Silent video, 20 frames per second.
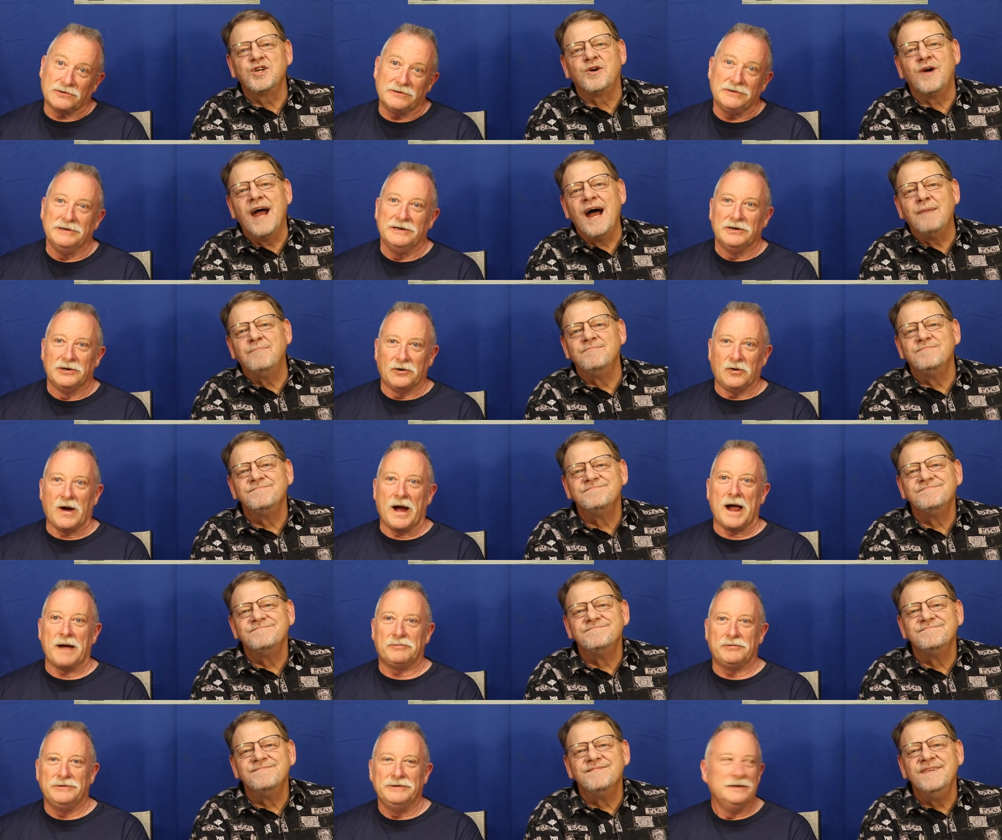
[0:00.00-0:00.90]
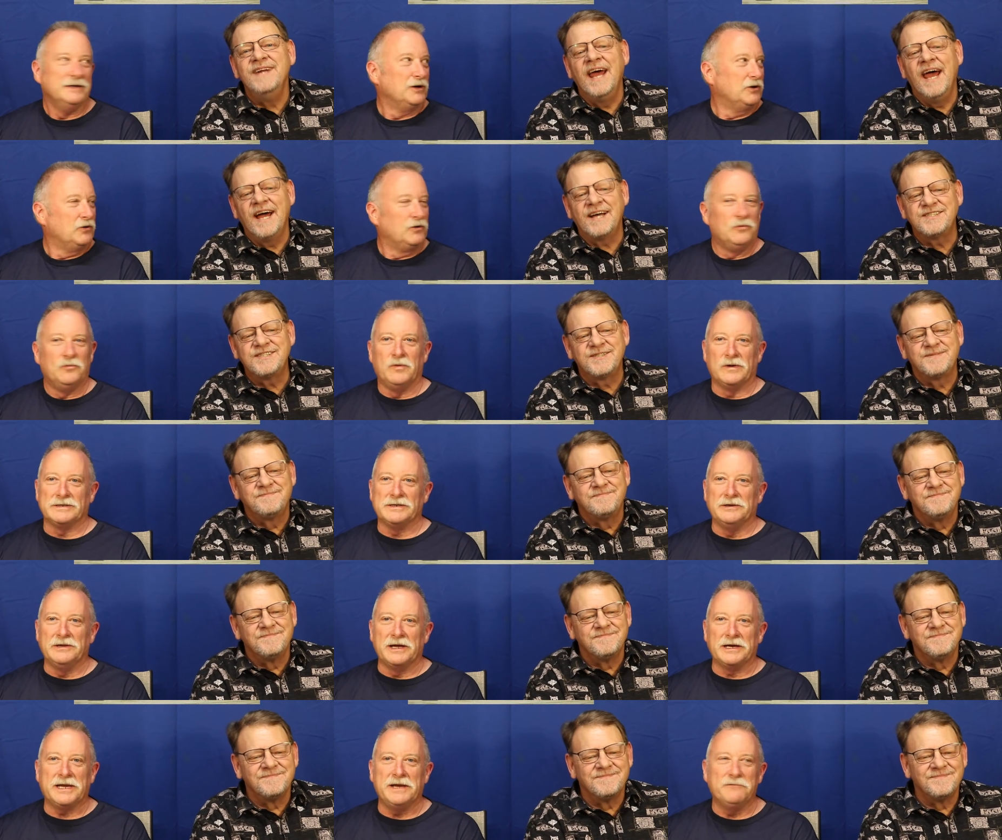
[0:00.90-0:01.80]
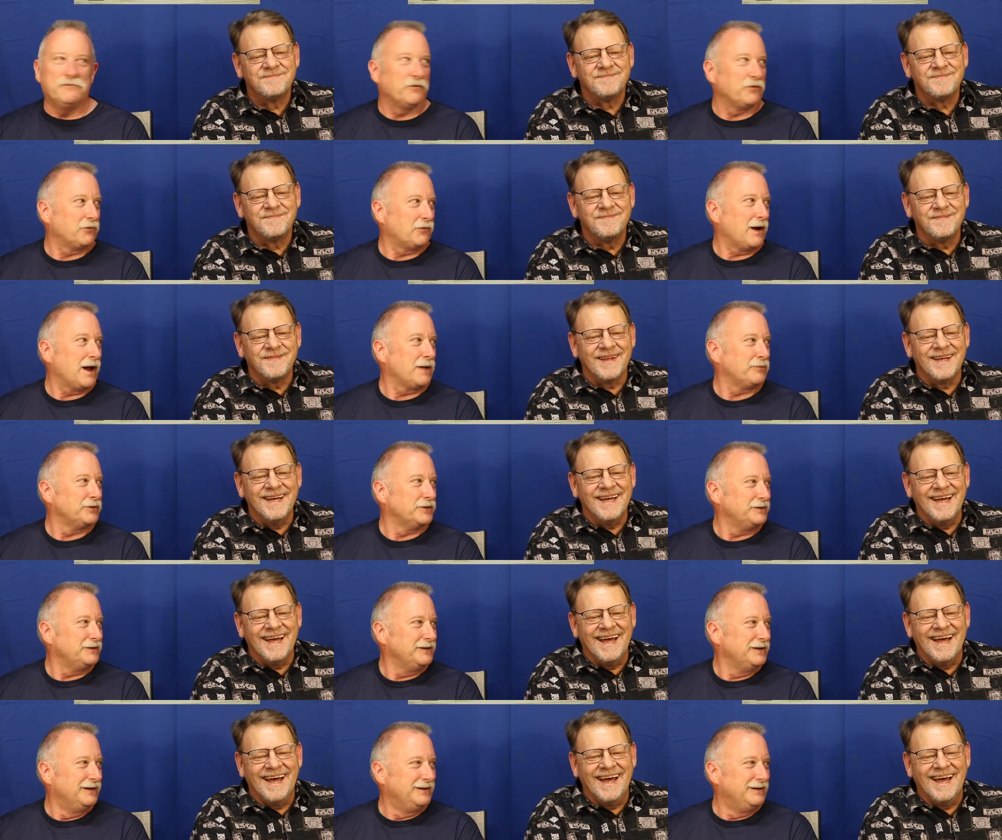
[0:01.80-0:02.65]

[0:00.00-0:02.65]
Speaker 1: of crap. Crap. Next. Wasn't lucky for the rabbit.